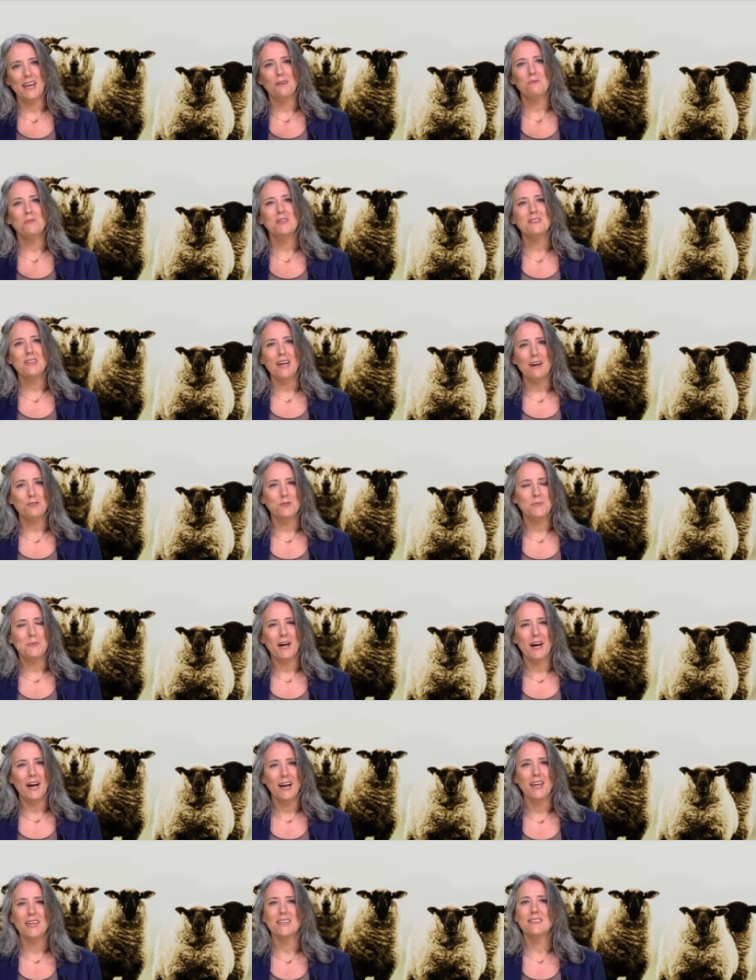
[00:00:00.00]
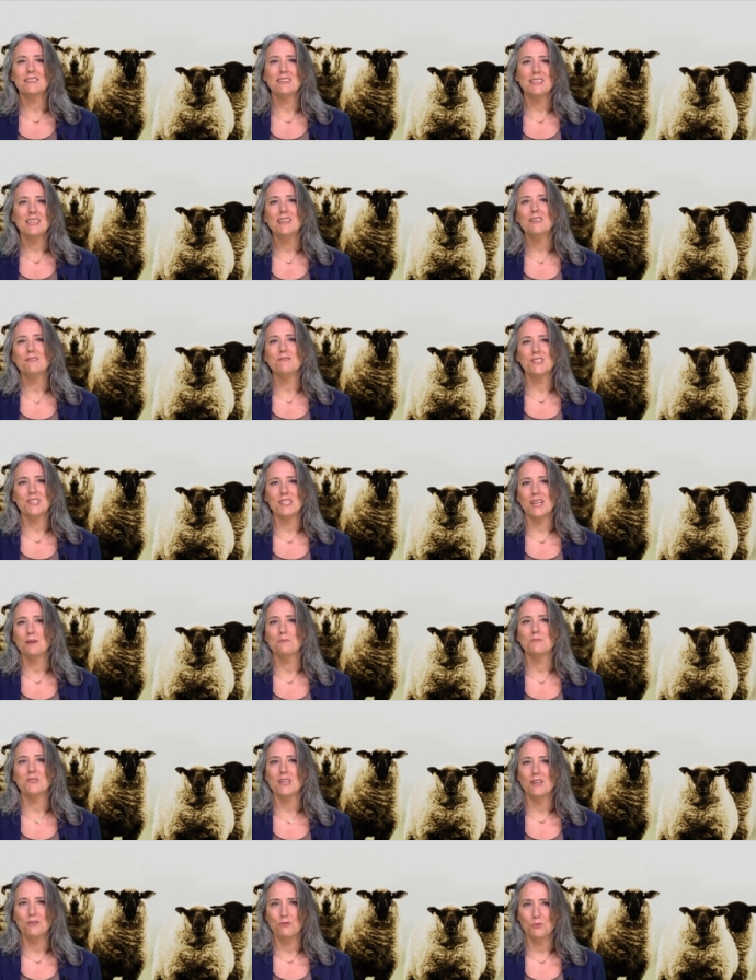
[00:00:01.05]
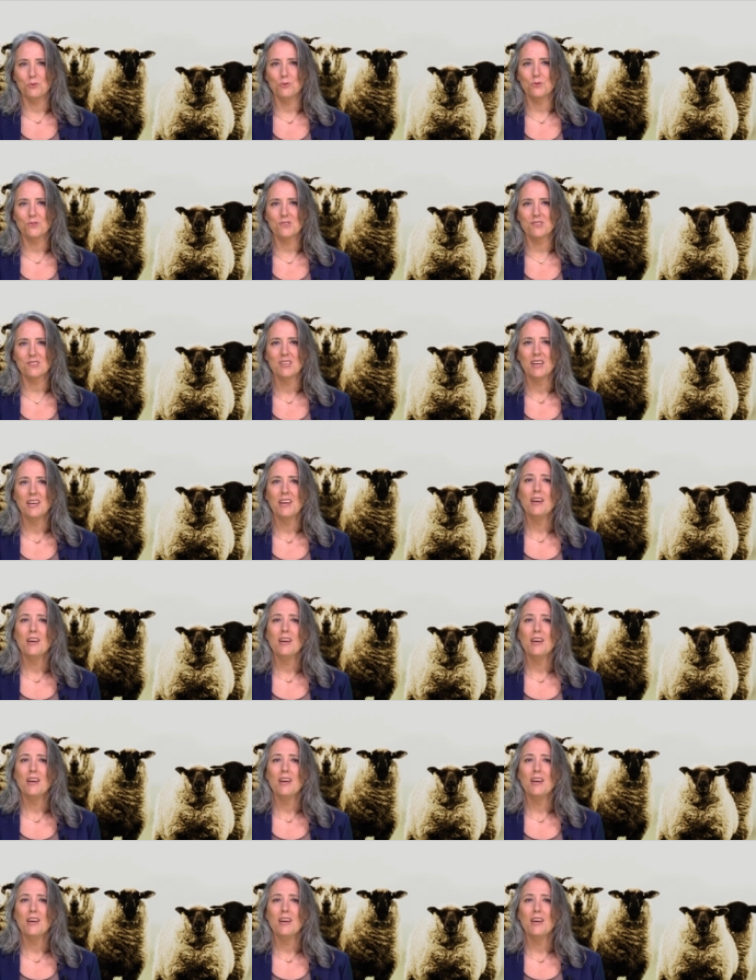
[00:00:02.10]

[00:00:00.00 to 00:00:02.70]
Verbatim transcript: and we left behind leaves, stems, and roots.